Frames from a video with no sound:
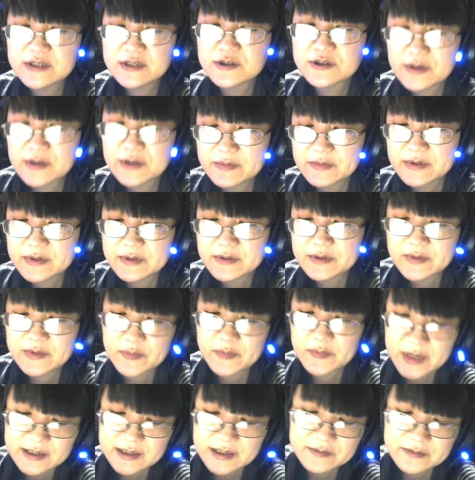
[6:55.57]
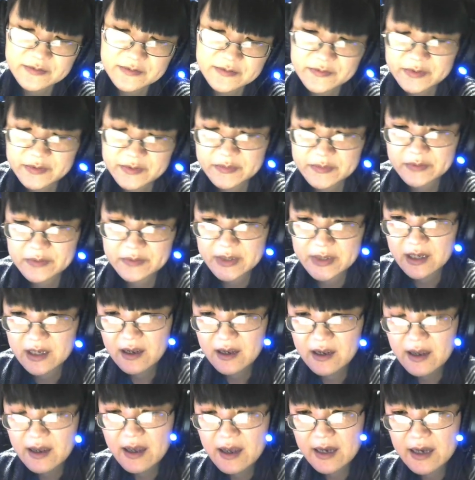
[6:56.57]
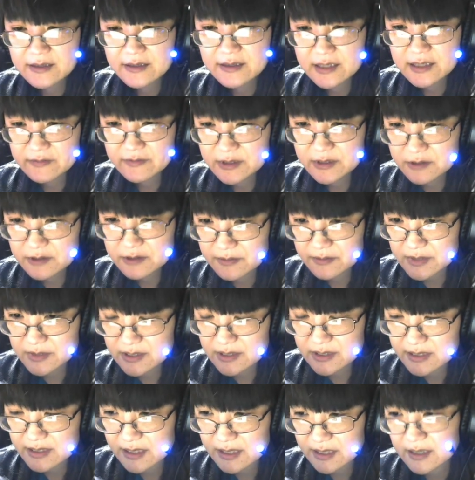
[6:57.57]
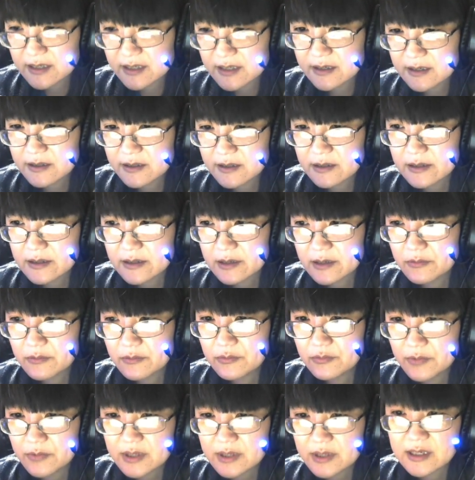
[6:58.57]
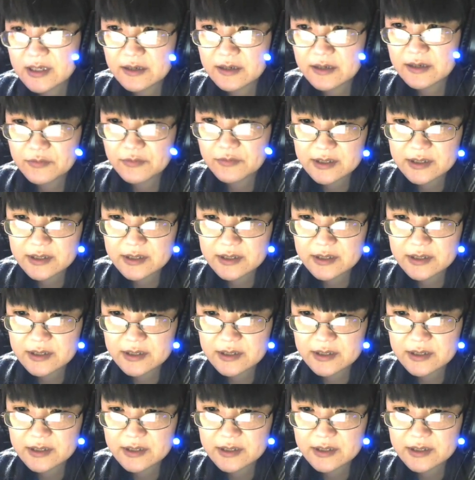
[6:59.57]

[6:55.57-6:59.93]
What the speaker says: what I wanted to focus on for the revisions, because I could just